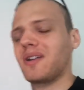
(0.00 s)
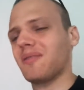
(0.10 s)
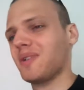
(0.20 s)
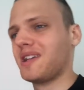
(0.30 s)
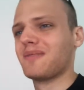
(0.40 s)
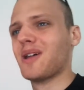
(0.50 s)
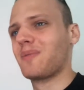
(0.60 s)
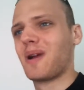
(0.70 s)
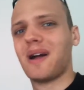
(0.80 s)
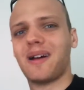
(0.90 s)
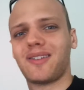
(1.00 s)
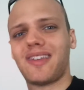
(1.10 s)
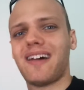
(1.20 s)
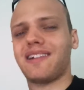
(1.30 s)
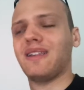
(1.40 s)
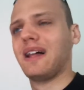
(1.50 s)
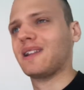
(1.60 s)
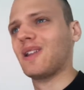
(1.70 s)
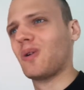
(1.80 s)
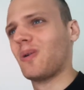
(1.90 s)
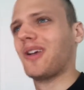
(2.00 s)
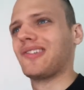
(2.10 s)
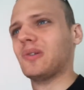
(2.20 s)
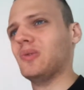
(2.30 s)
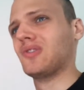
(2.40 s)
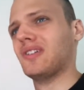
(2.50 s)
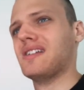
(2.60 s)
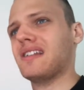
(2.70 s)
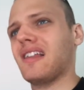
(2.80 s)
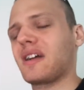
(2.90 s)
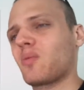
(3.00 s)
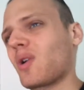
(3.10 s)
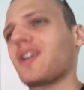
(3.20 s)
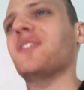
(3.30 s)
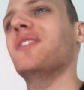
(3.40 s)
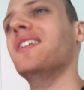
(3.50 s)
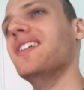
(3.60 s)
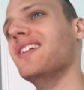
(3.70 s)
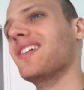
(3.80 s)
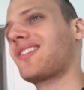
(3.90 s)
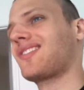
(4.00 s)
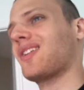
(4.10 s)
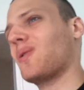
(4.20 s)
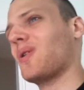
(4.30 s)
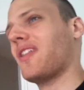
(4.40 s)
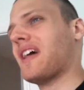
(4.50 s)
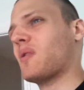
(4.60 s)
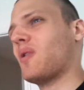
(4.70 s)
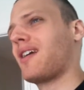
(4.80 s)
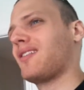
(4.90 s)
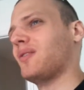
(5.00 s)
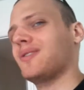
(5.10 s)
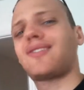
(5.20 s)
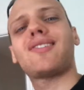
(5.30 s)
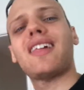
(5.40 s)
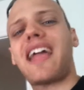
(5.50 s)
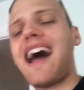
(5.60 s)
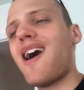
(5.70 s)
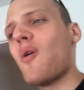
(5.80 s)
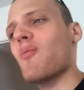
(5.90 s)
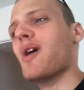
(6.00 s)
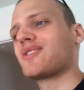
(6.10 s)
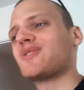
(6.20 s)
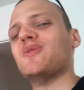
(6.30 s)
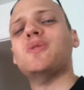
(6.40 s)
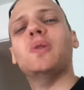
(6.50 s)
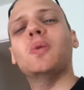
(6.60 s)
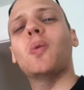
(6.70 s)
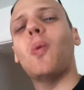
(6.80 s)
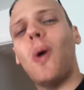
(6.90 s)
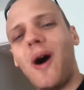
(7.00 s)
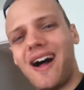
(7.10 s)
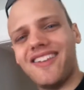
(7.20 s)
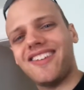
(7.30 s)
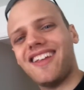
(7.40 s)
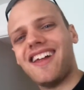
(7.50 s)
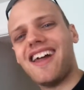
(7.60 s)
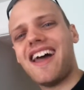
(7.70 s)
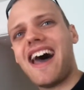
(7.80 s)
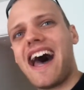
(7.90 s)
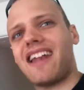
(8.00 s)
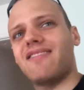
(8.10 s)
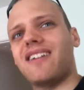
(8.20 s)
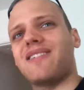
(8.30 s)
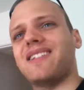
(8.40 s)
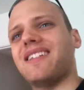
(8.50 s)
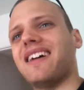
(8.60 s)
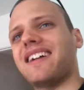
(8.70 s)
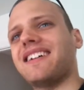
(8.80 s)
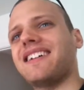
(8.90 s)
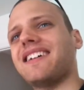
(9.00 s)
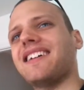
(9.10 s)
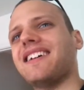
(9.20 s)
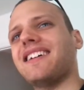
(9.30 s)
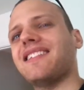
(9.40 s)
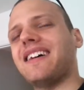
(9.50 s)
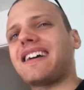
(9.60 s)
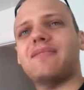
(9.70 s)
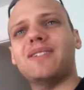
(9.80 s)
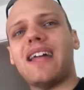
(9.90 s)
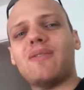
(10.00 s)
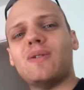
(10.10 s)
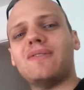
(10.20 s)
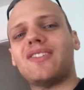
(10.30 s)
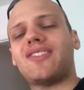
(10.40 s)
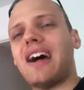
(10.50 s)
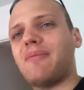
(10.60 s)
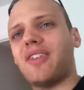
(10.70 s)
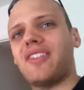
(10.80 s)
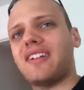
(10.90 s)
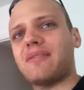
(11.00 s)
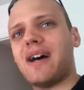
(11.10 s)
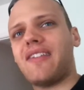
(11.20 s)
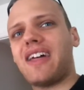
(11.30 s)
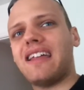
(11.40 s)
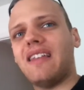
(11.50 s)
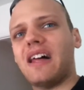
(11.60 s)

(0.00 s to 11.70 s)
They're complaining about products having like lower resolution and like working slower than they want it to. It's just like, how much do you want out of everything? Like, I mean, have you even stopped to think about that?